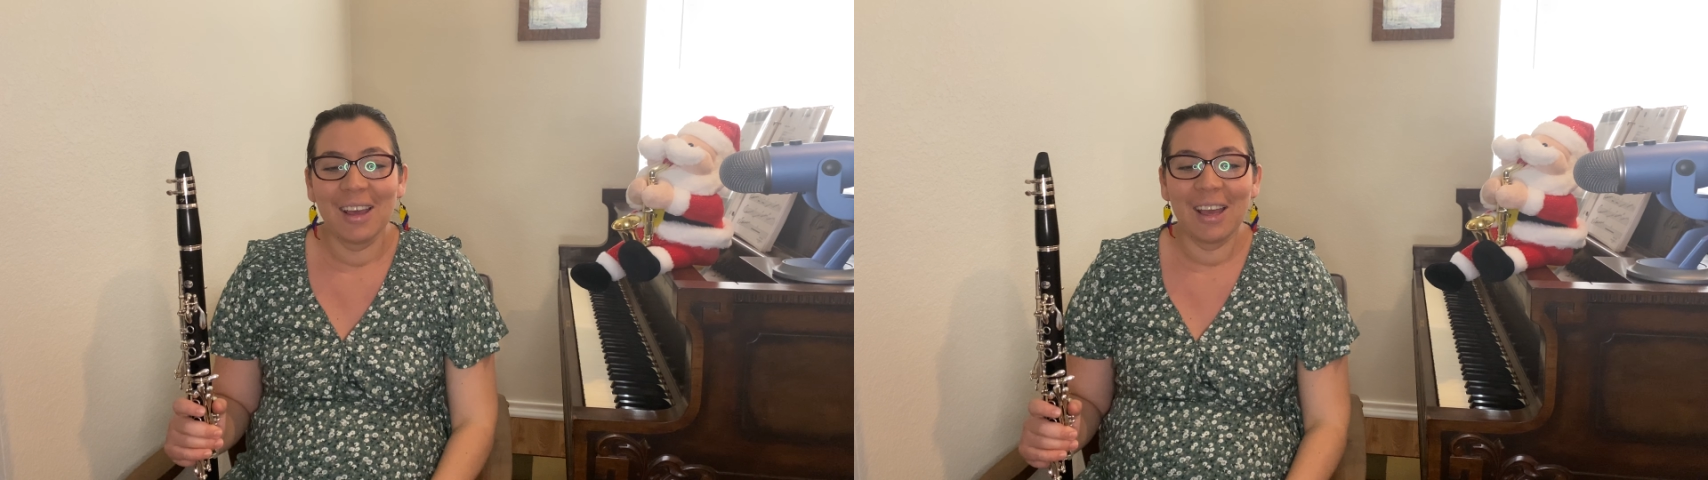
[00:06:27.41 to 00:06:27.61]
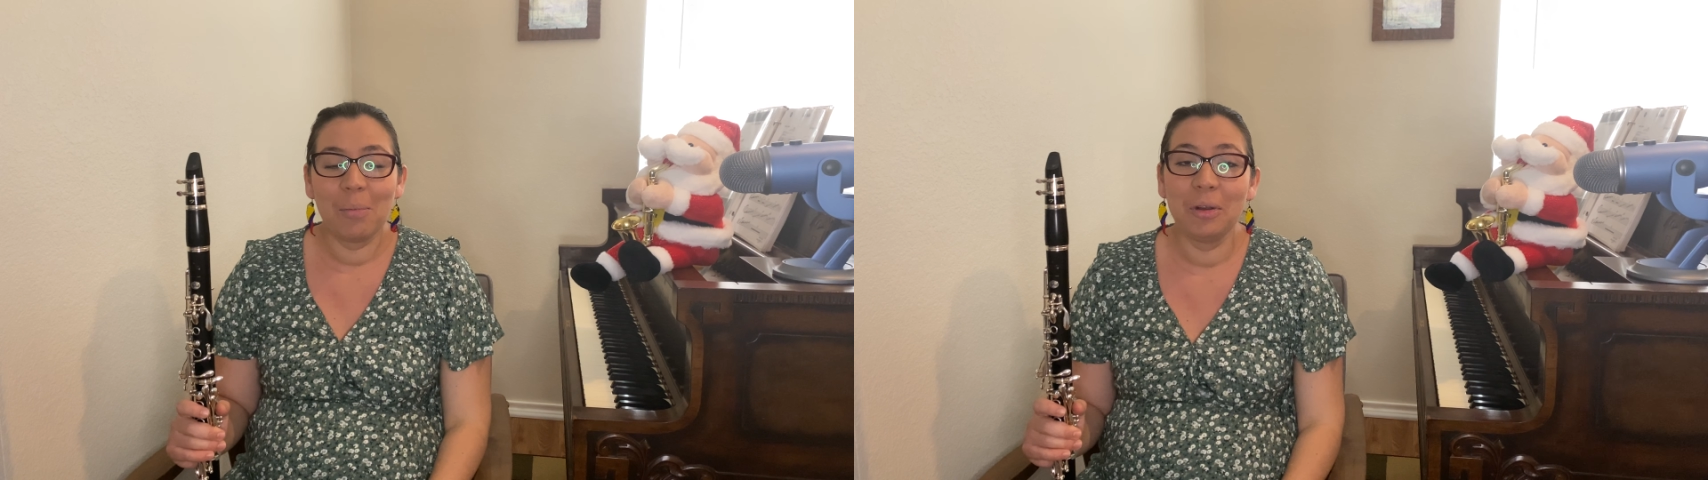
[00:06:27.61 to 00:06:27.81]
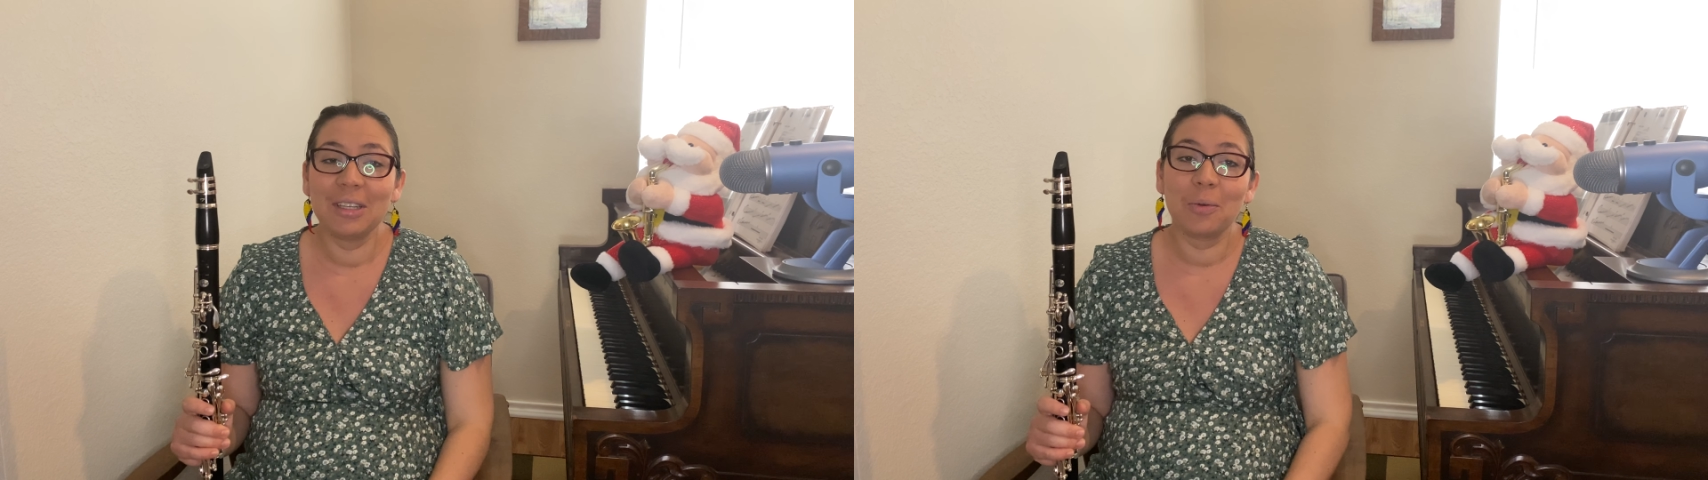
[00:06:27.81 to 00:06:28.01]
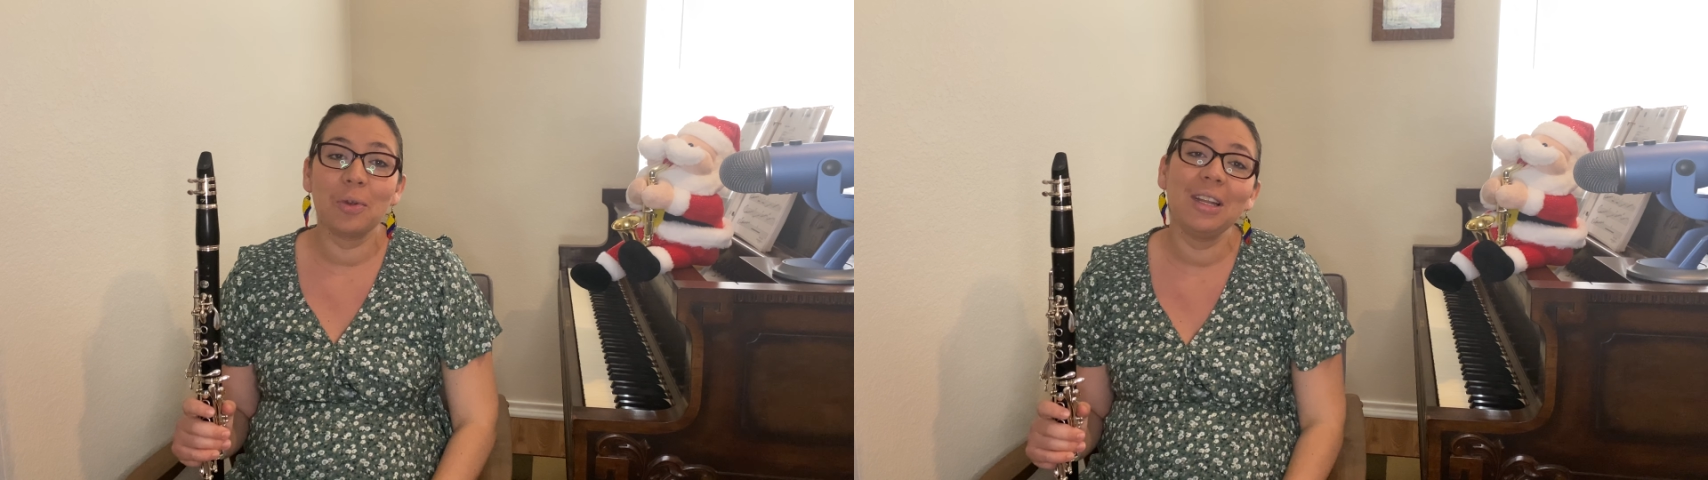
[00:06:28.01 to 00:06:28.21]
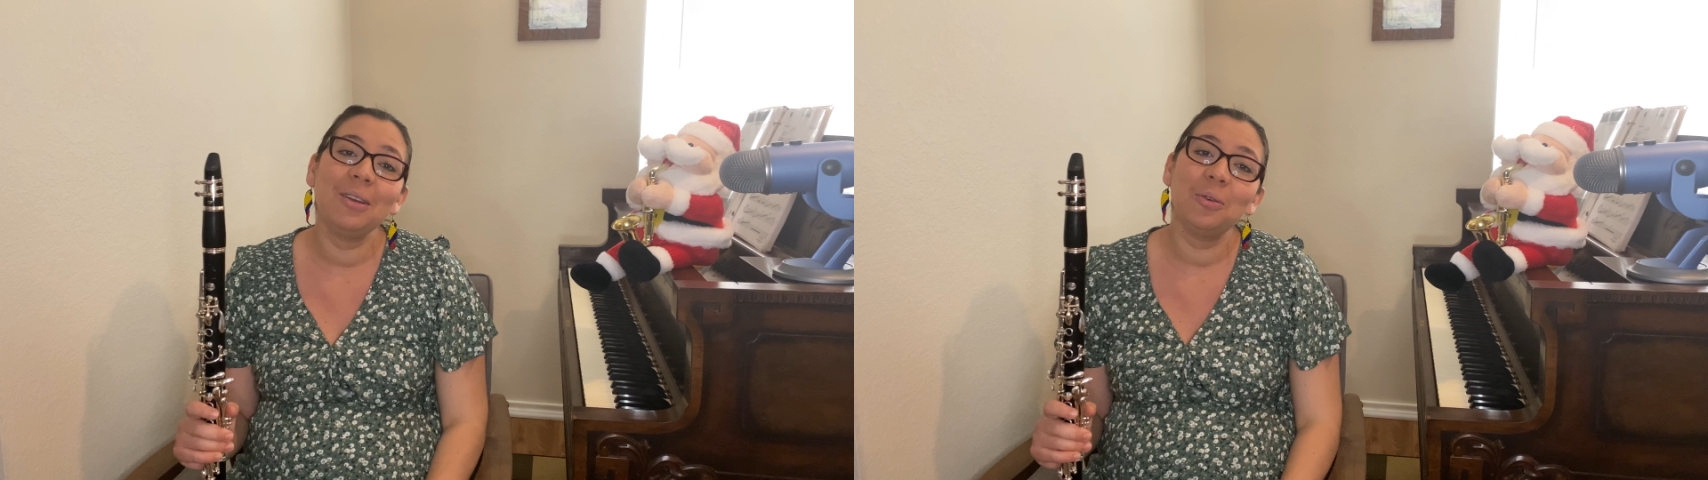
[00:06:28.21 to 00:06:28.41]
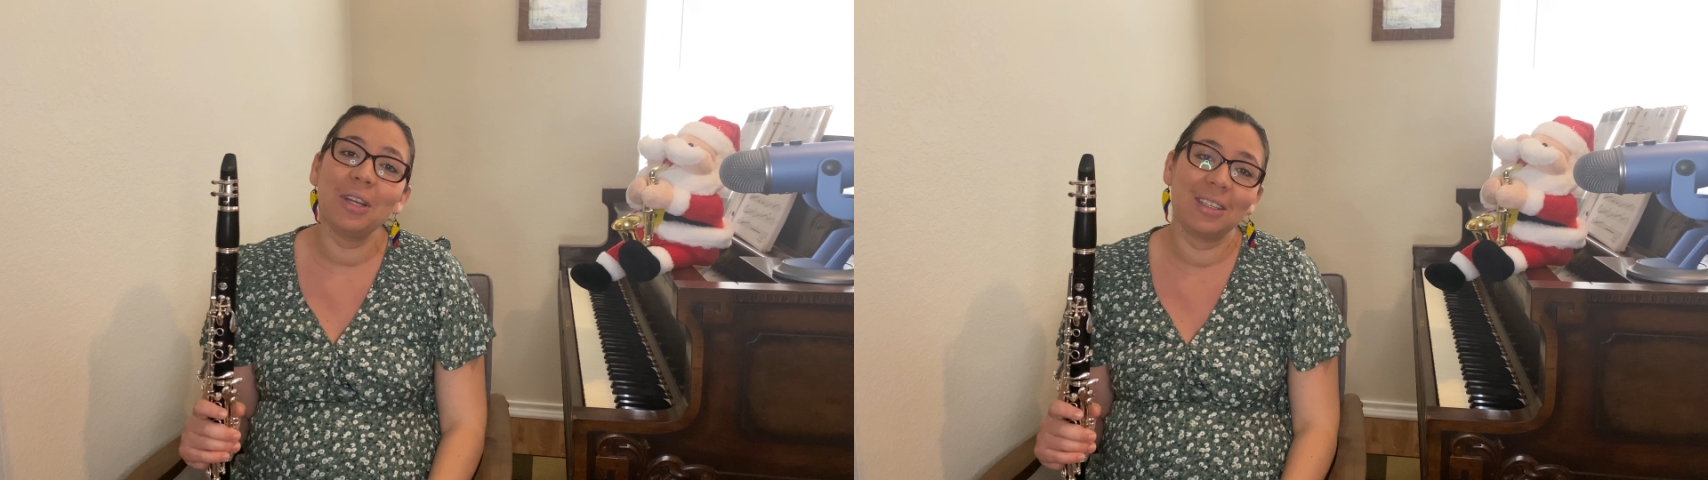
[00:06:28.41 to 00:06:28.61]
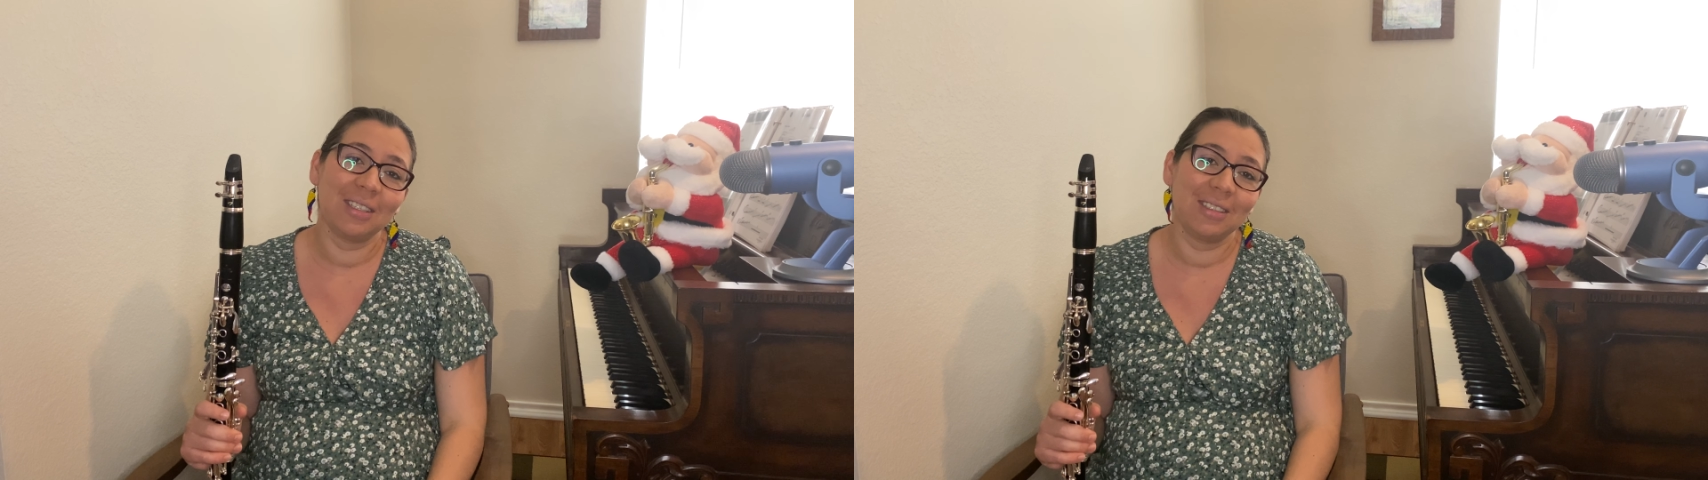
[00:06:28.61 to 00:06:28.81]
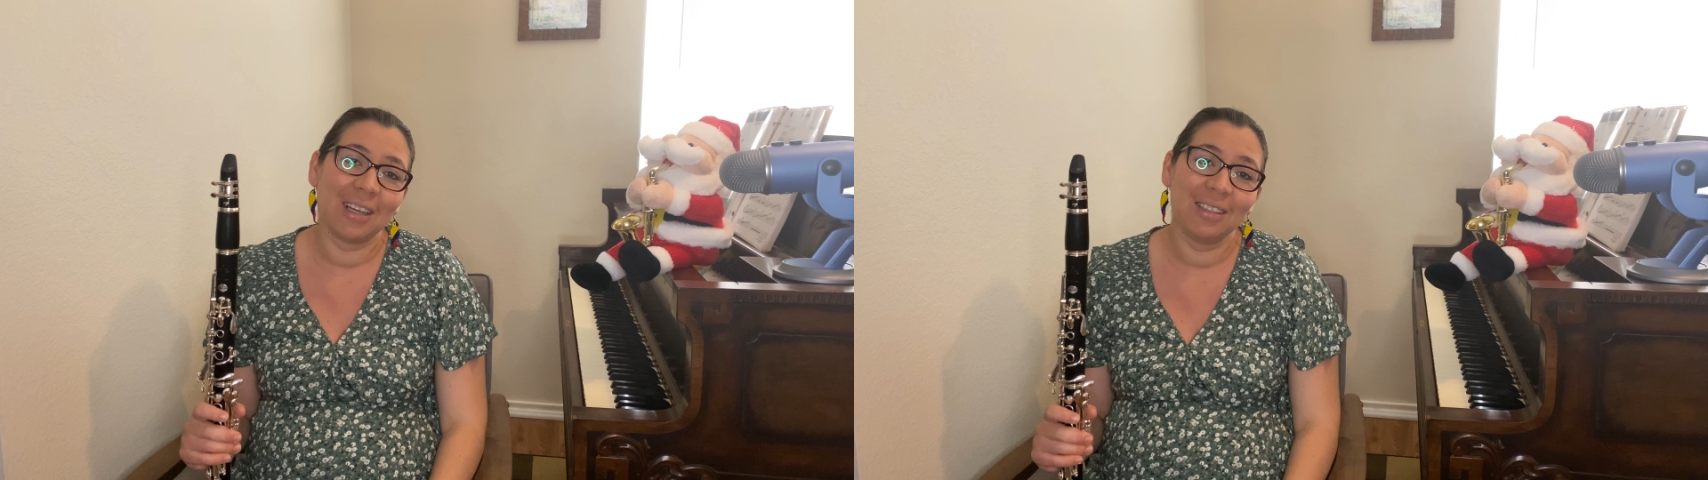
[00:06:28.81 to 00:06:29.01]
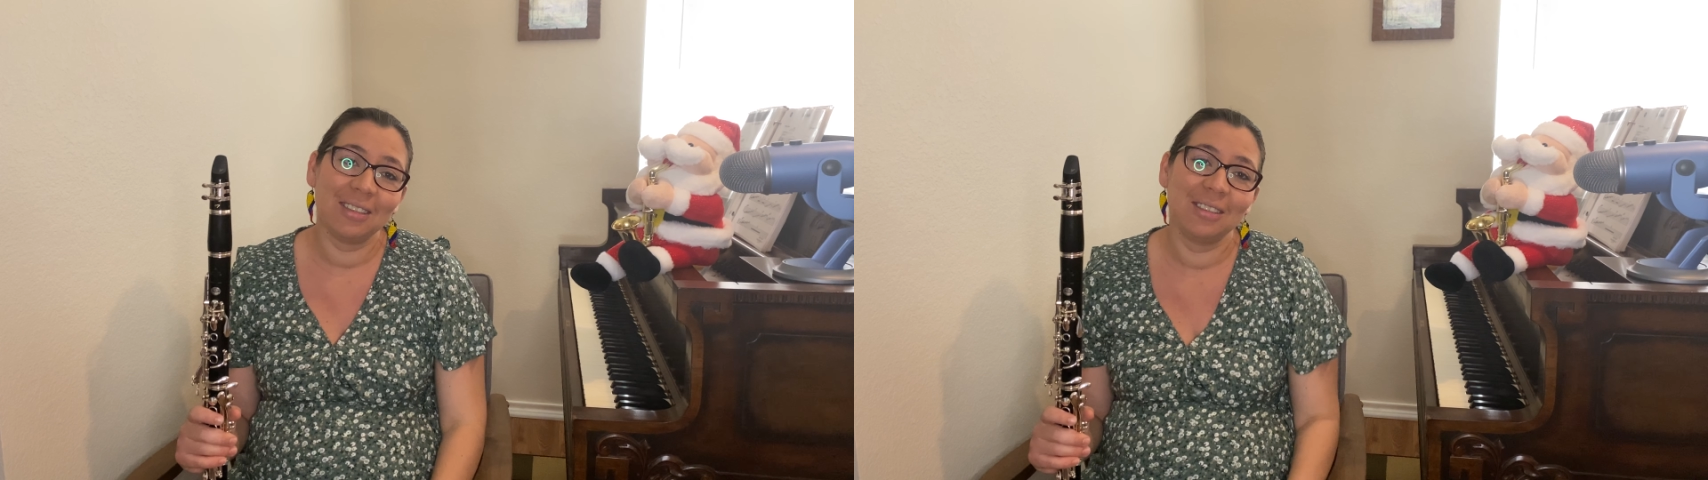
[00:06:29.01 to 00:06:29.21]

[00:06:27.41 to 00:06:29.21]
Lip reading: But it's a really good exercise,